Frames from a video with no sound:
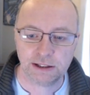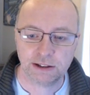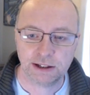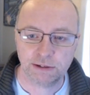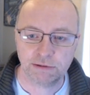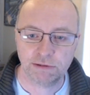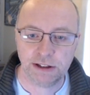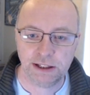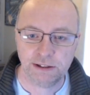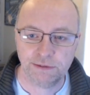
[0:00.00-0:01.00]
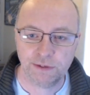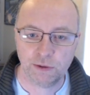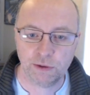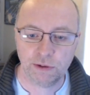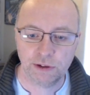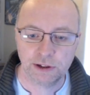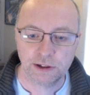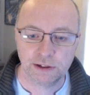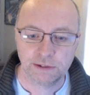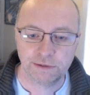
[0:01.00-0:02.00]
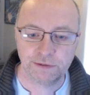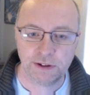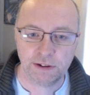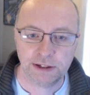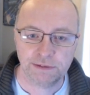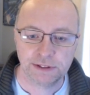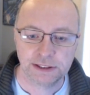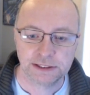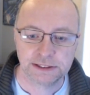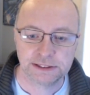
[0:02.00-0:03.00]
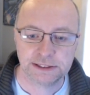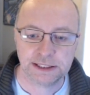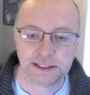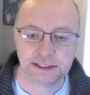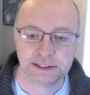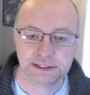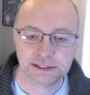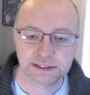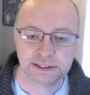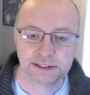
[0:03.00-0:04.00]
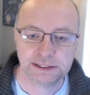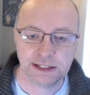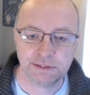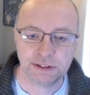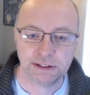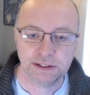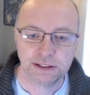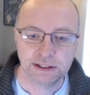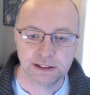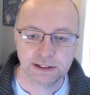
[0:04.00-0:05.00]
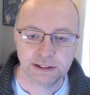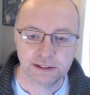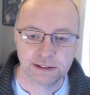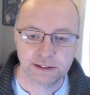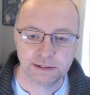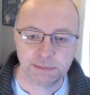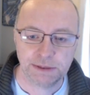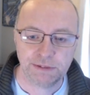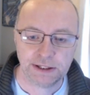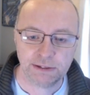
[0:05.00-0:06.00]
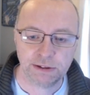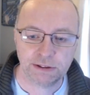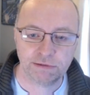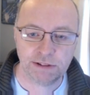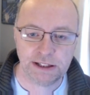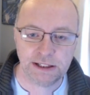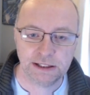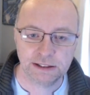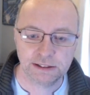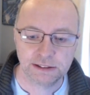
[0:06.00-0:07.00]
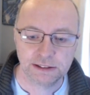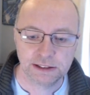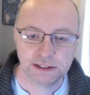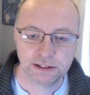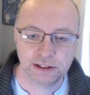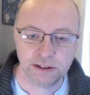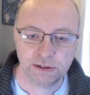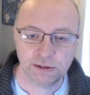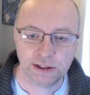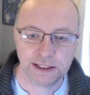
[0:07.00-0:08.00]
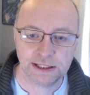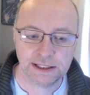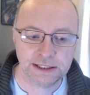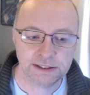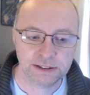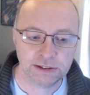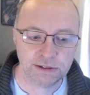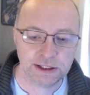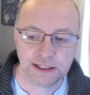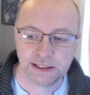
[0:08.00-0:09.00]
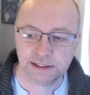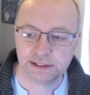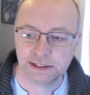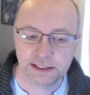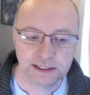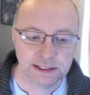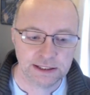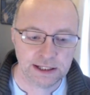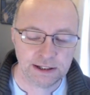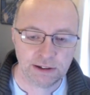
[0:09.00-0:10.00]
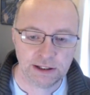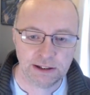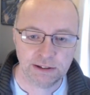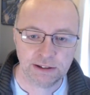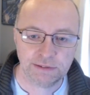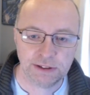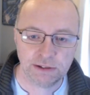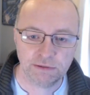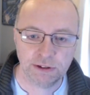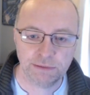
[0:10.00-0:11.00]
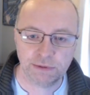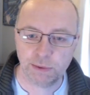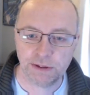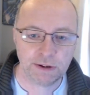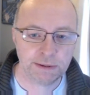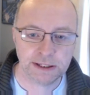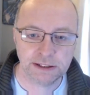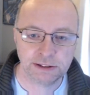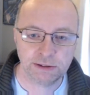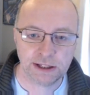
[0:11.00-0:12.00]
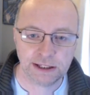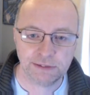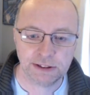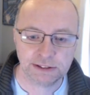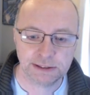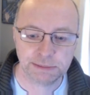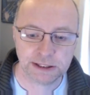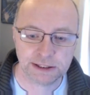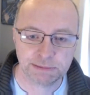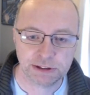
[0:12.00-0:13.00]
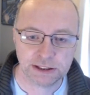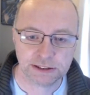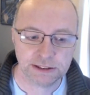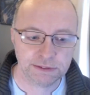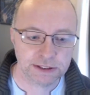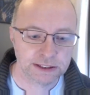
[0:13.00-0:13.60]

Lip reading: I could go 3, 4, 5, 6, 7. But if I go 3, 2, I get these 2 things. Now, I've only got room for one of them. I'm going to do that even though it seems counterproductive.